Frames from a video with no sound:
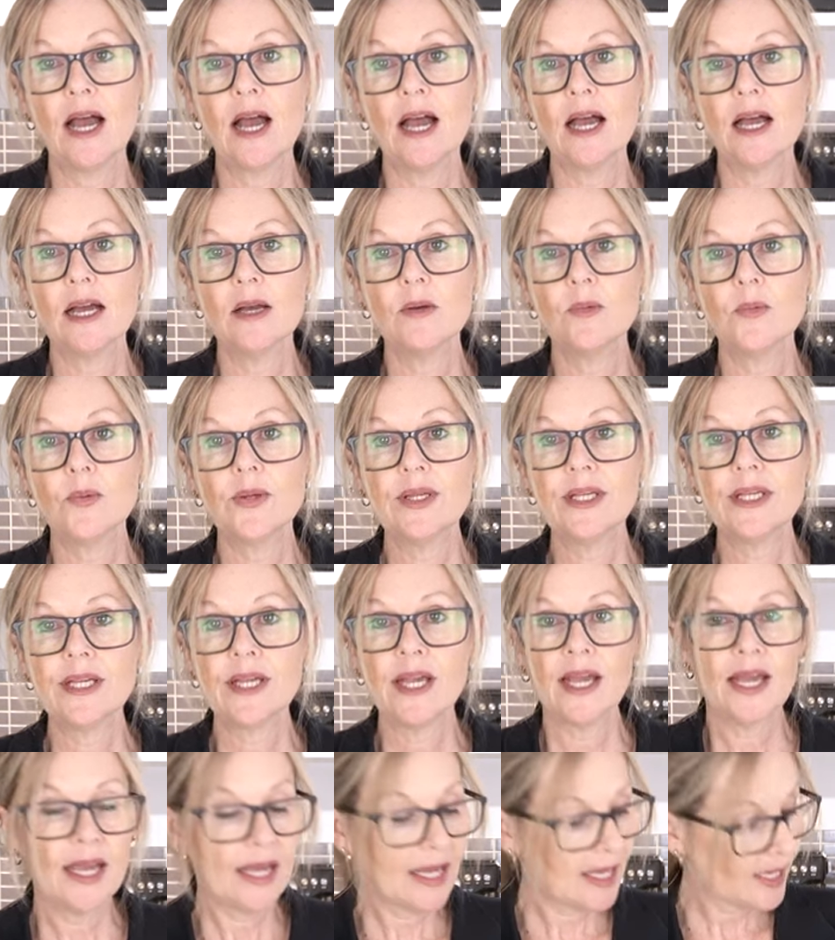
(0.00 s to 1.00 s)
Uh, we
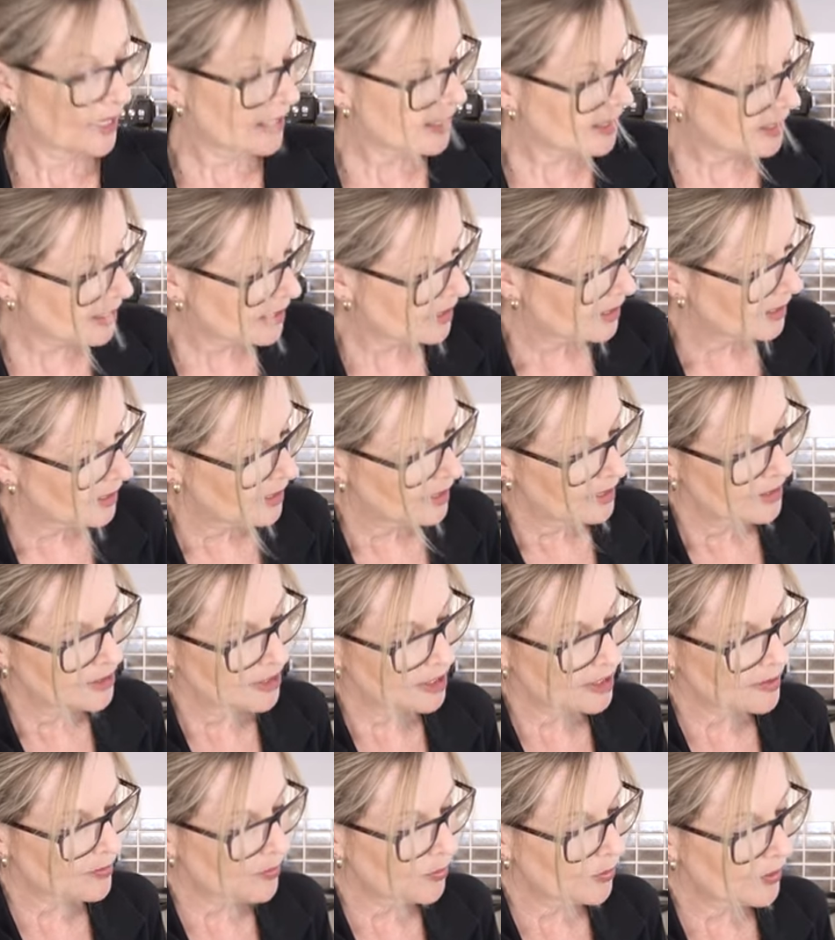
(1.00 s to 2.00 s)
can
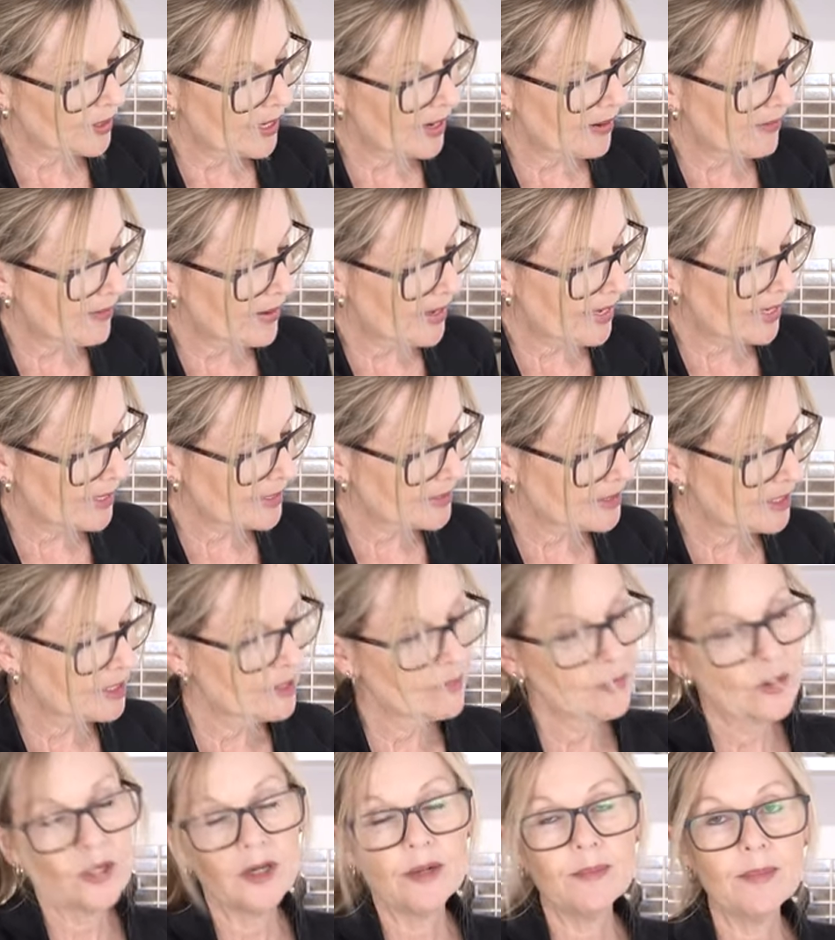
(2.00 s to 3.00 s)
just put our eggs in
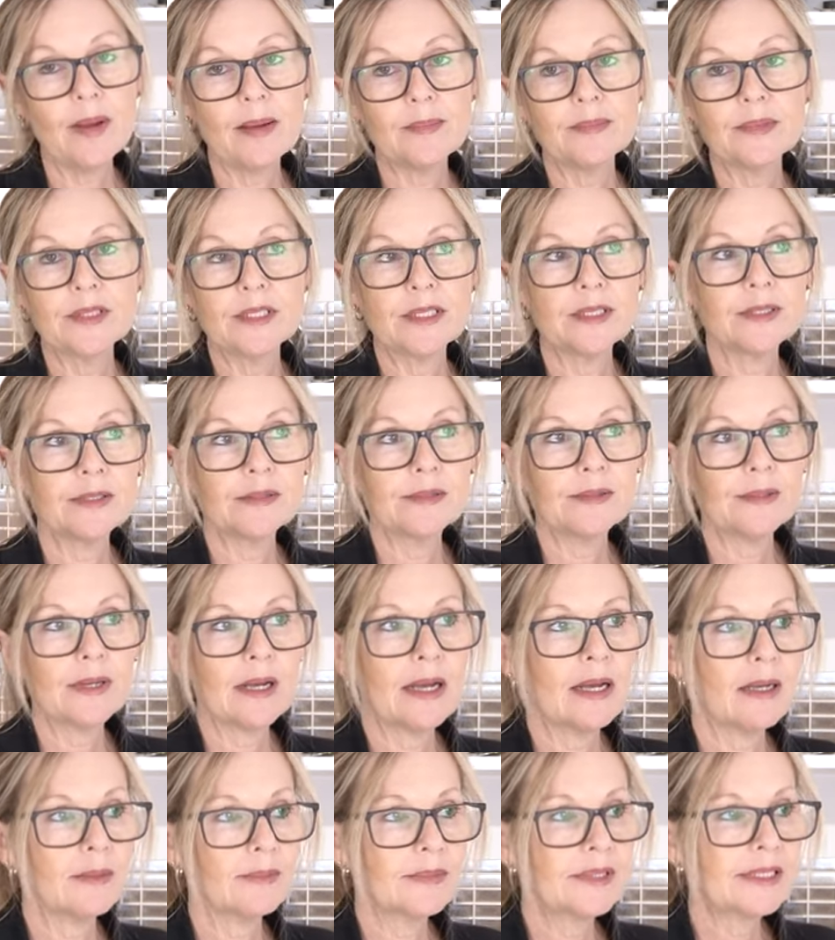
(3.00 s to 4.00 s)
the bottom up to
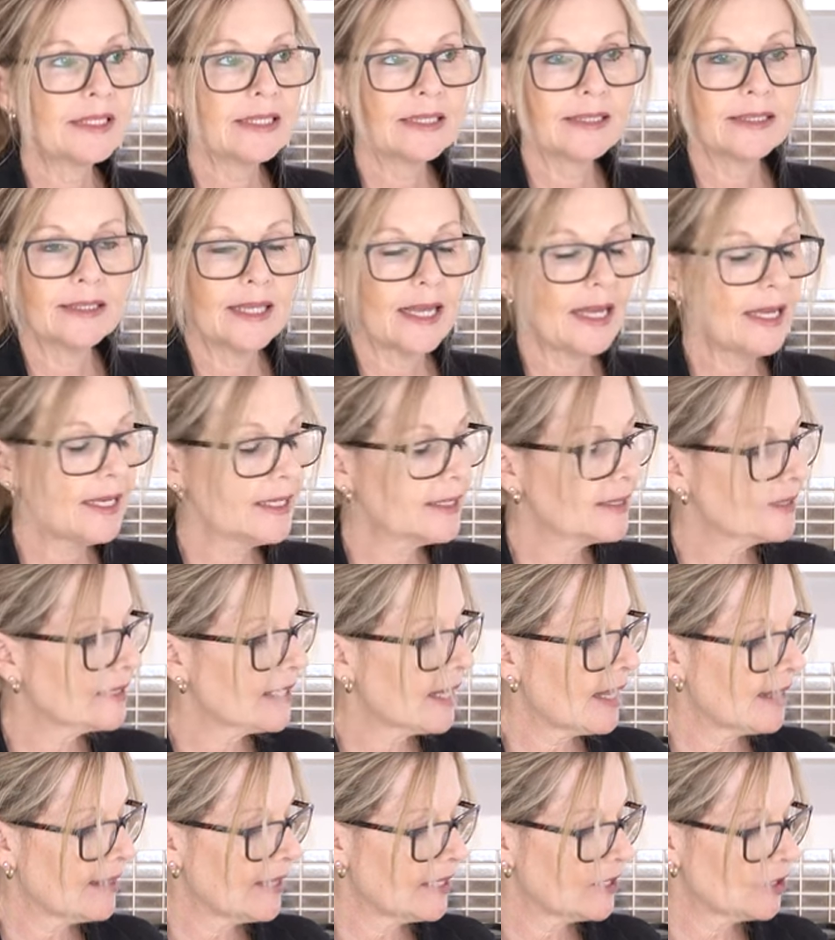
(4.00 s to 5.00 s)
um, six eggs
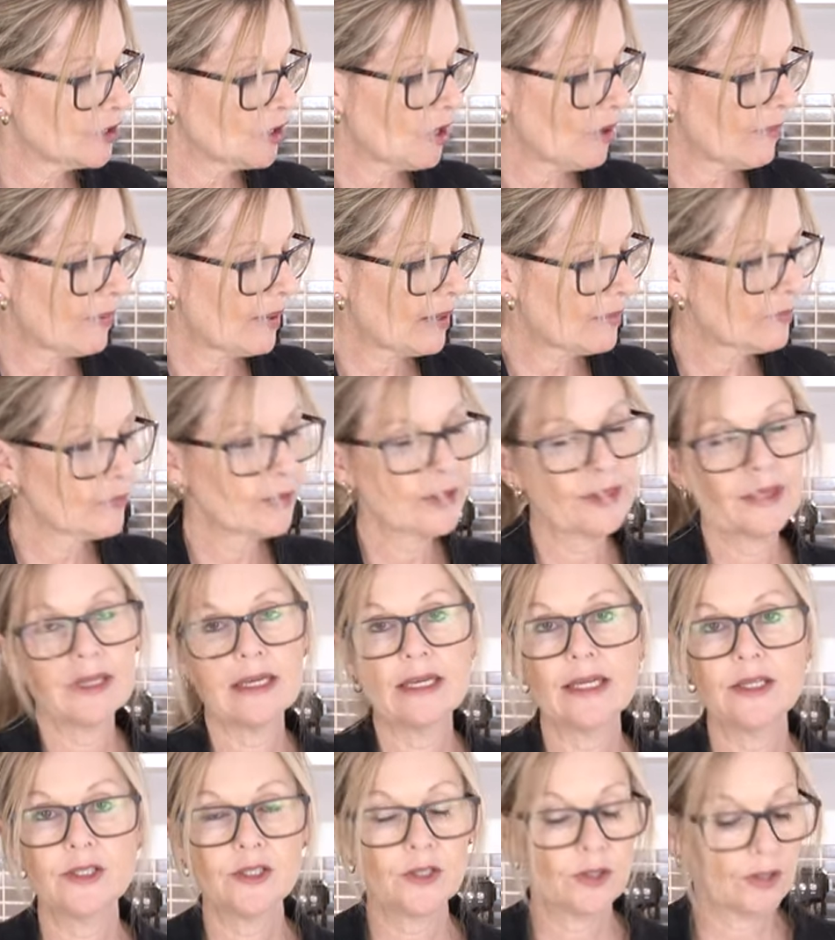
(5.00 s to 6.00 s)
and then top up with a
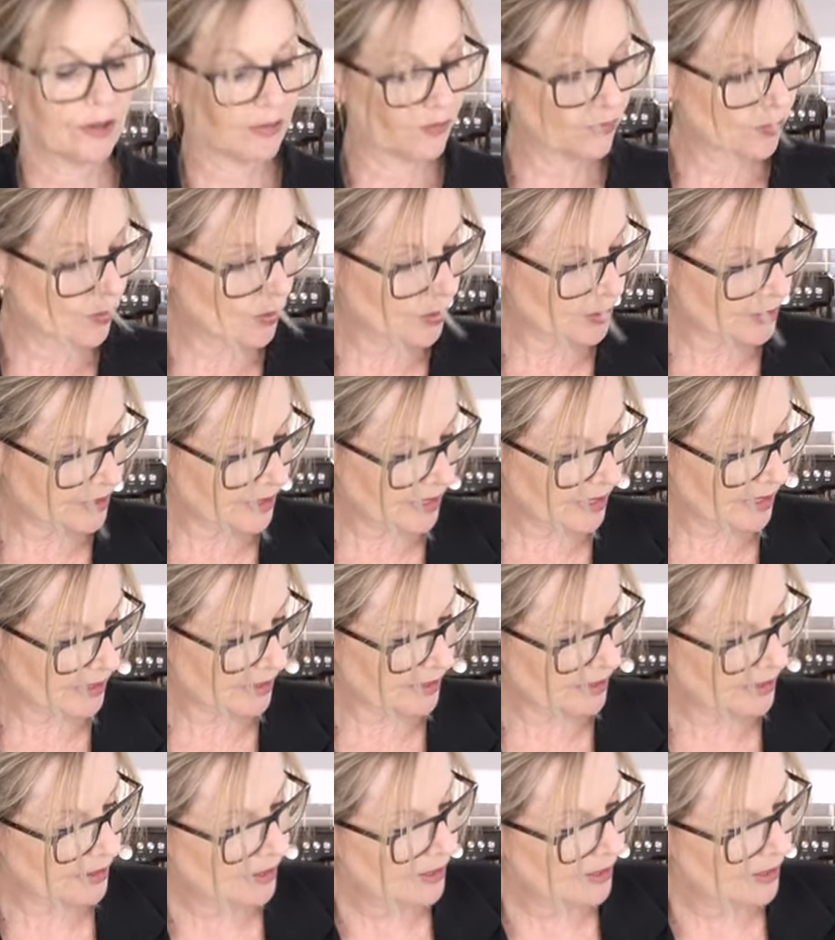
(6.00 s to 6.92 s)
litre of water.